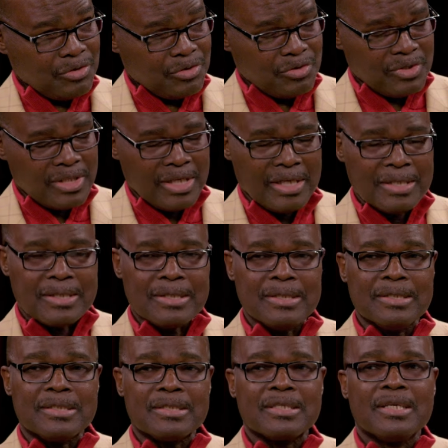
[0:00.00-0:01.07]
social
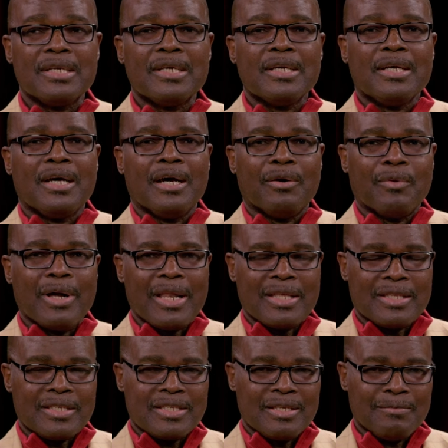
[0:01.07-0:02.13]
sciences, uh, while at
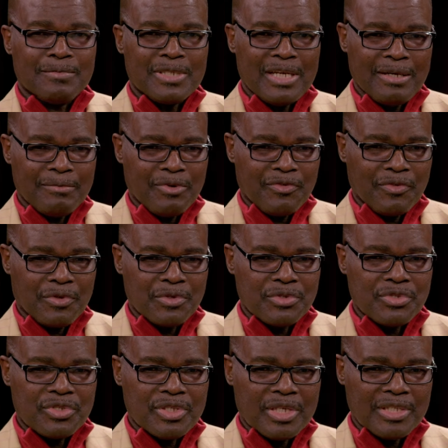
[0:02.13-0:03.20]
the same time, of
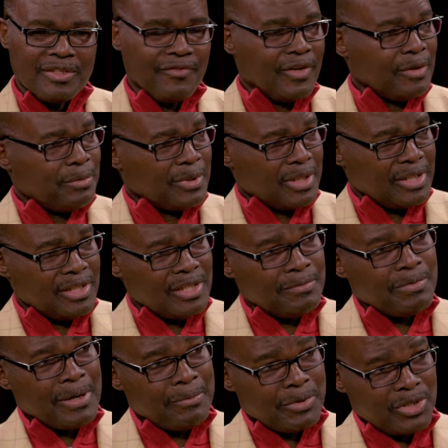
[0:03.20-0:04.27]
course, uh, developing a
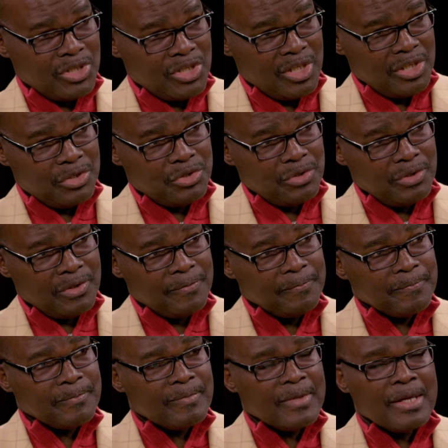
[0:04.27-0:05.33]
deep appreciation
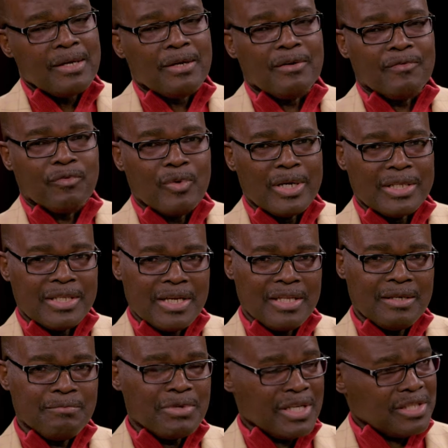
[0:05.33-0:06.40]
mm. of what the
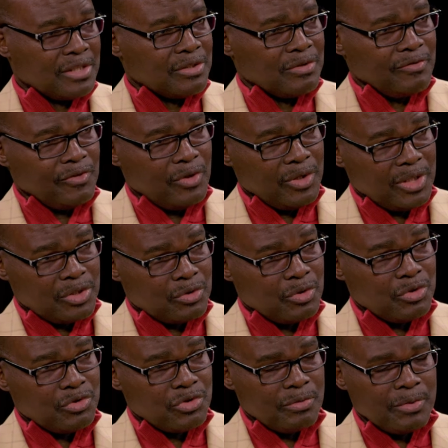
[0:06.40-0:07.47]
other branches of knowledge
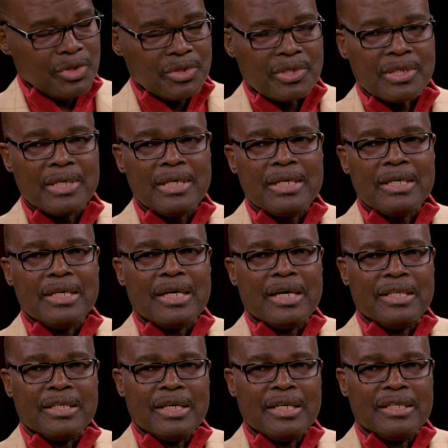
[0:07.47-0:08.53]
contribute.
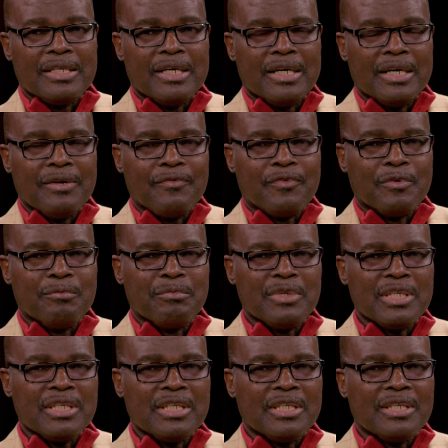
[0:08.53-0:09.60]
And, and uh, for
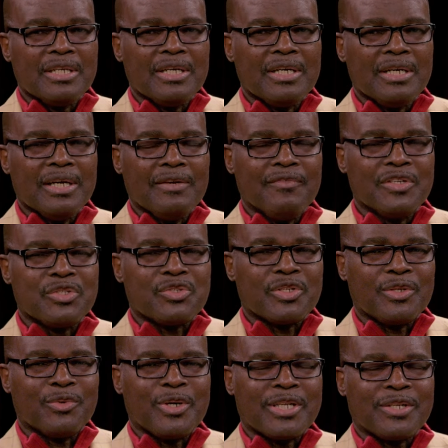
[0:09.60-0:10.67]
me, uh,
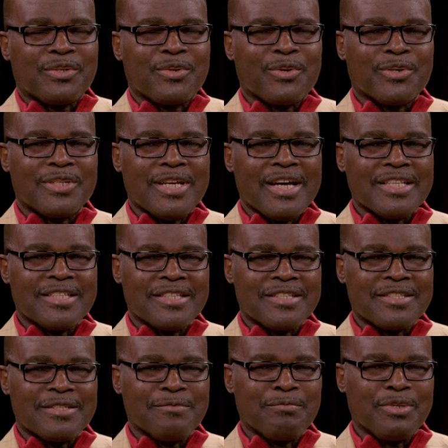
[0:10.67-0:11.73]
eventually, what it all does
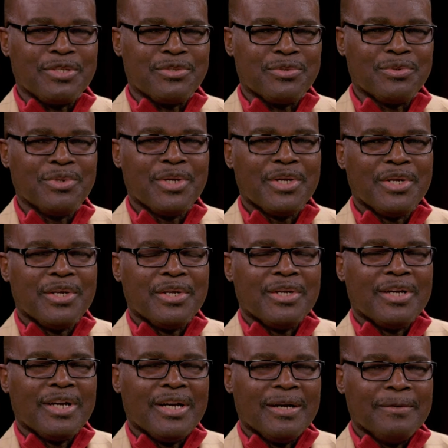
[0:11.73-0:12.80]
is simply to
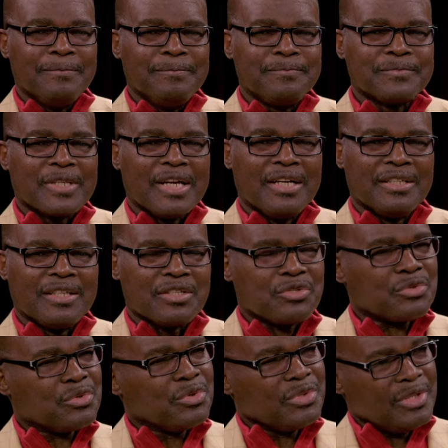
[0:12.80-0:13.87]
um,
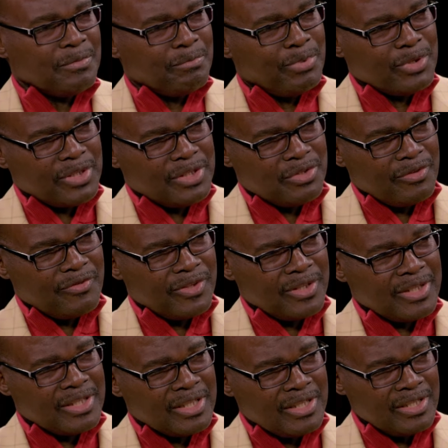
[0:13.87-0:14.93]
underscore the importance of
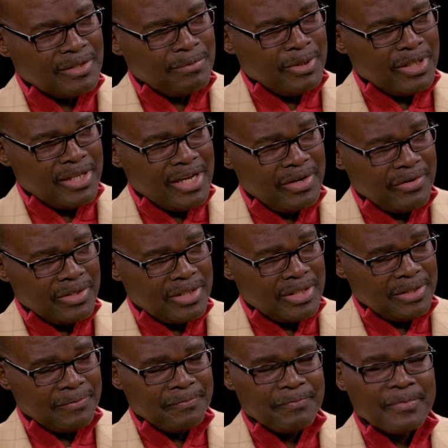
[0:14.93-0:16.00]
interdisciplinarity.
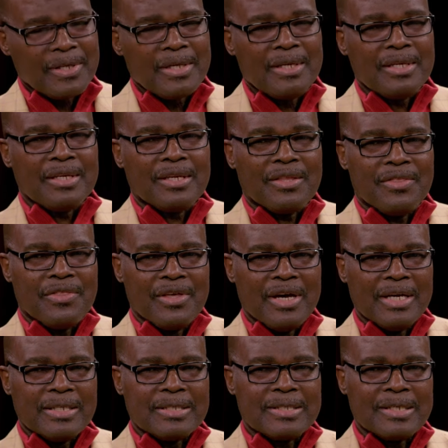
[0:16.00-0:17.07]
Yes.
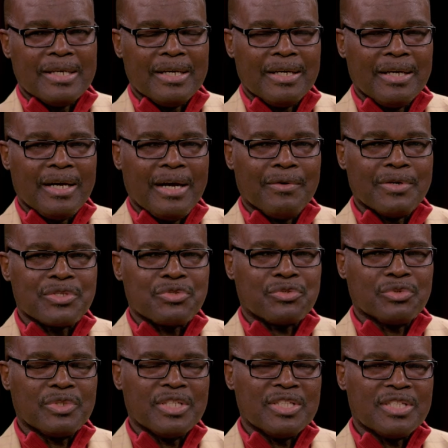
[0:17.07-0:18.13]
That uh, our
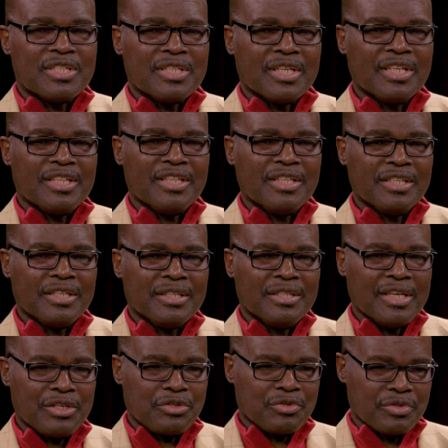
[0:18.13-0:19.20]
students in the
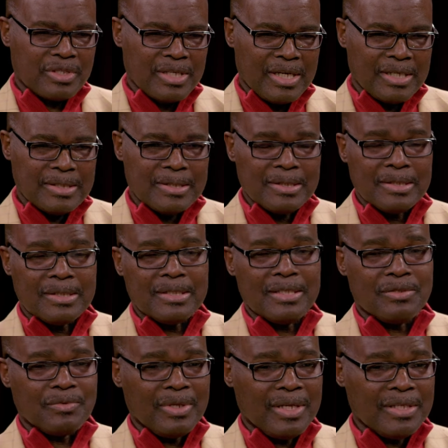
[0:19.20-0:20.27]
natural sciences,
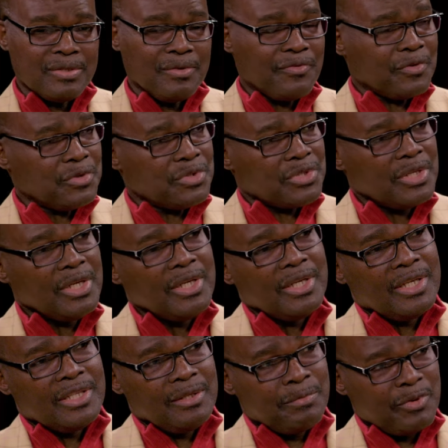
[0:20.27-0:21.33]
as well as, of course,
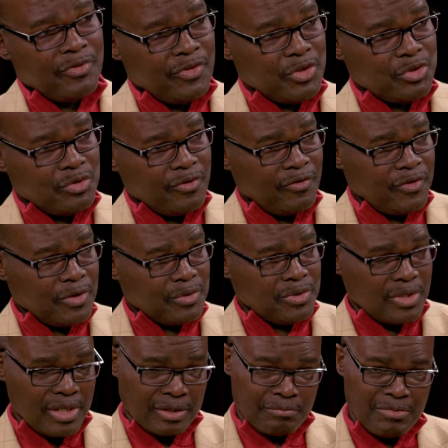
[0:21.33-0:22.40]
in the professional fields
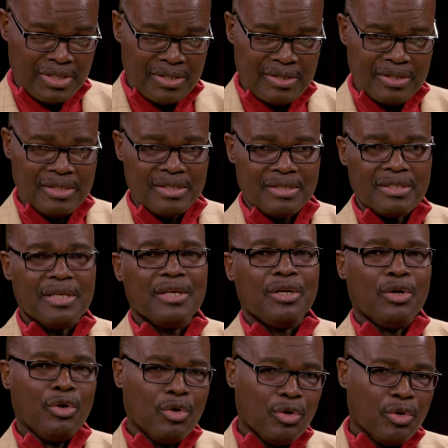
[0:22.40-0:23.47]
like business,
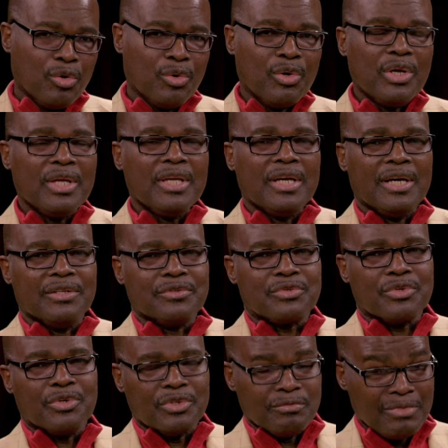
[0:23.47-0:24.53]
law, and
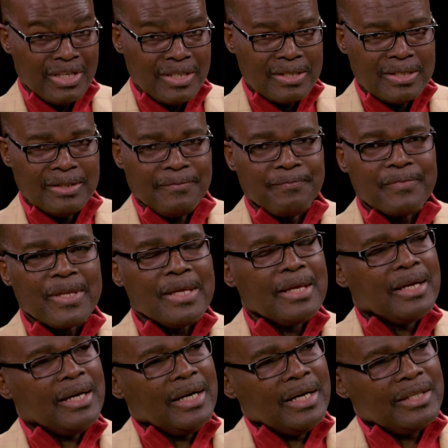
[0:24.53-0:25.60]
so on, medicine, mm.
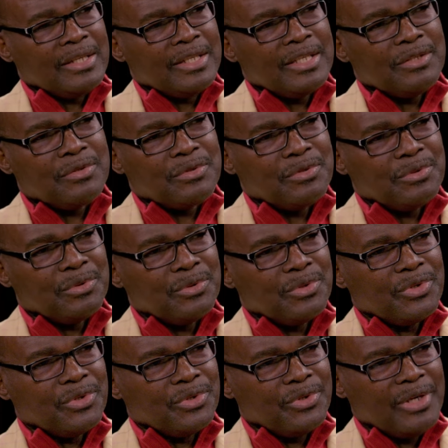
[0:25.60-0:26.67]
uh, need to
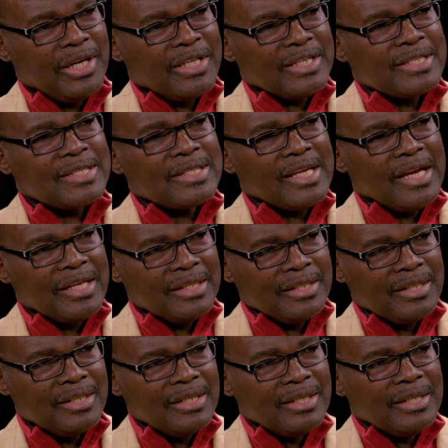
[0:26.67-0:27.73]
you know understand
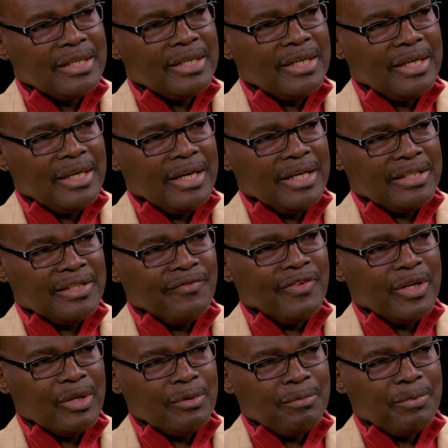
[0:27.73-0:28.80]
uh, mm. and
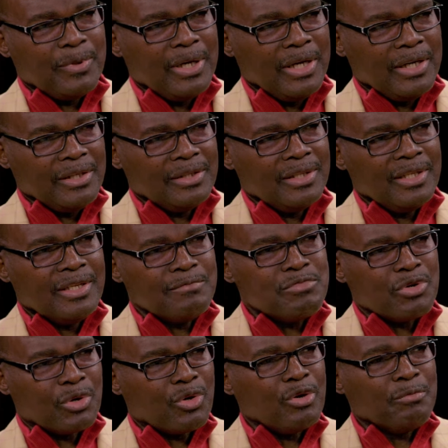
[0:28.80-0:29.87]
develop uh,
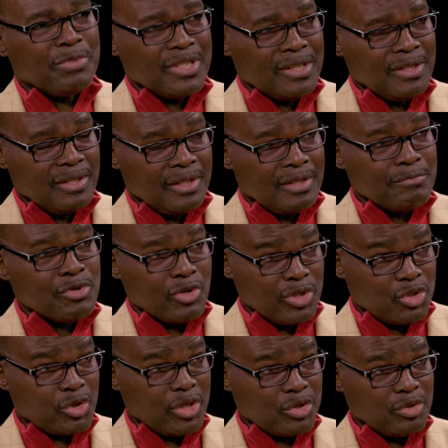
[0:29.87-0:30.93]
liberal, uh, liberal
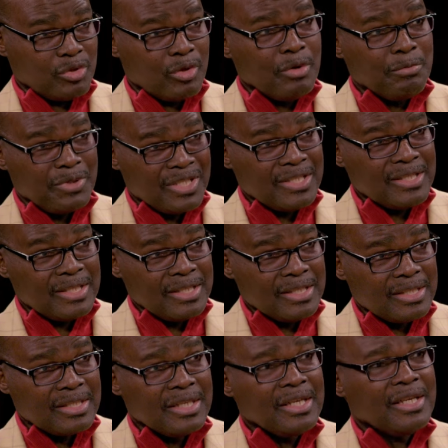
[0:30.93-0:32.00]
education
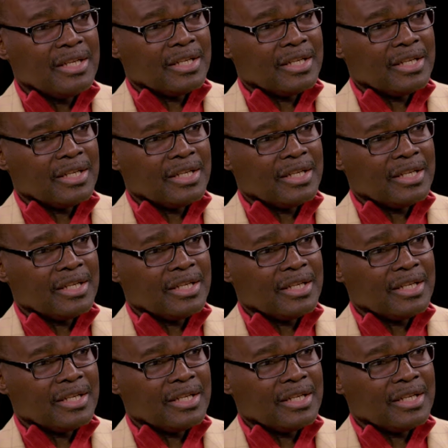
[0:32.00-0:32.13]
competences, mm -hmm.